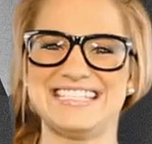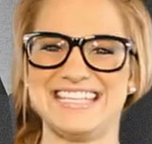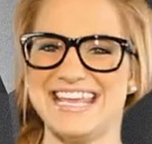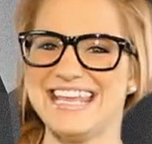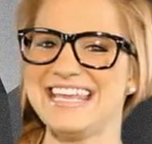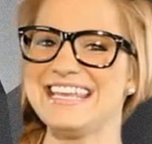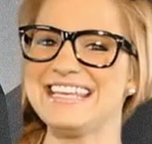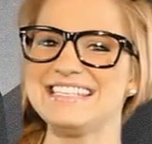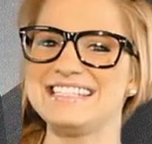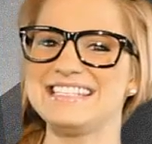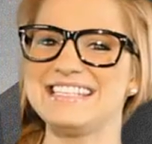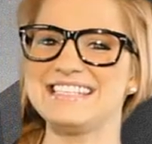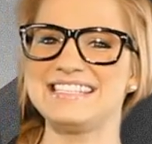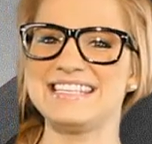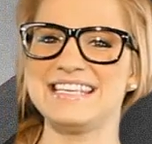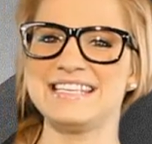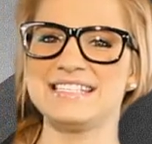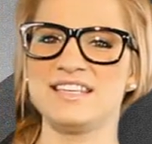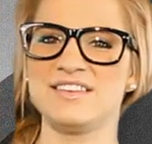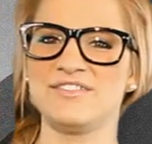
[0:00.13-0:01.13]
'Tis the
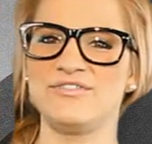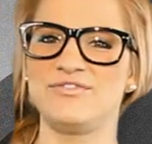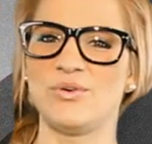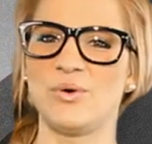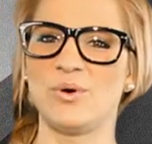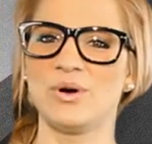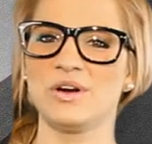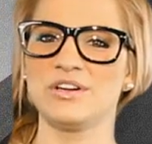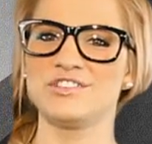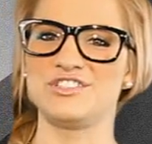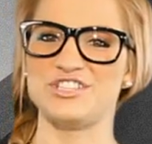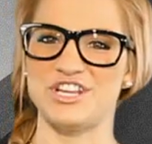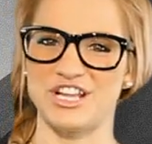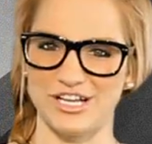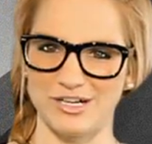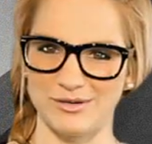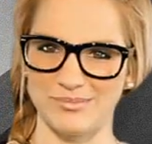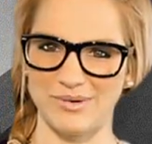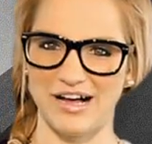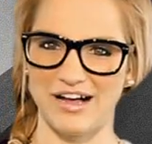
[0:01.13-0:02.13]
season for
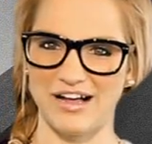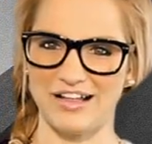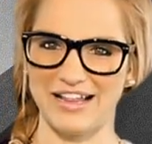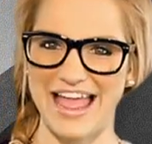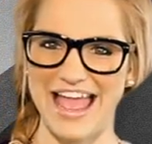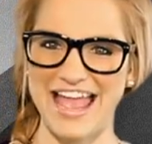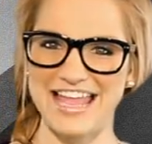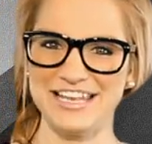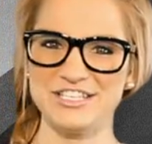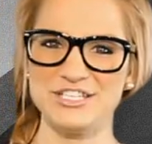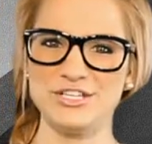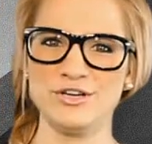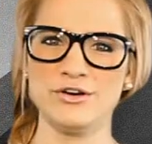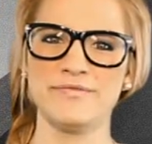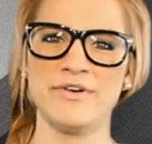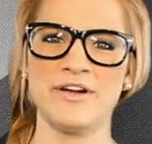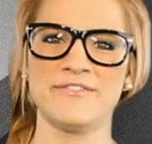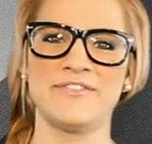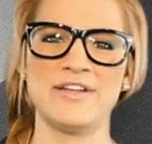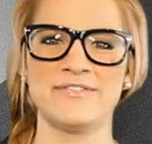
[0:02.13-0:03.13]
Jingle Ball, and two
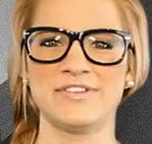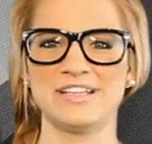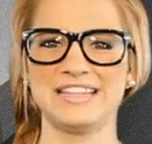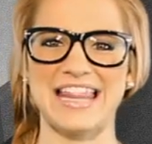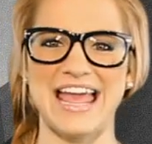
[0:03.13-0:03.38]
of our favorite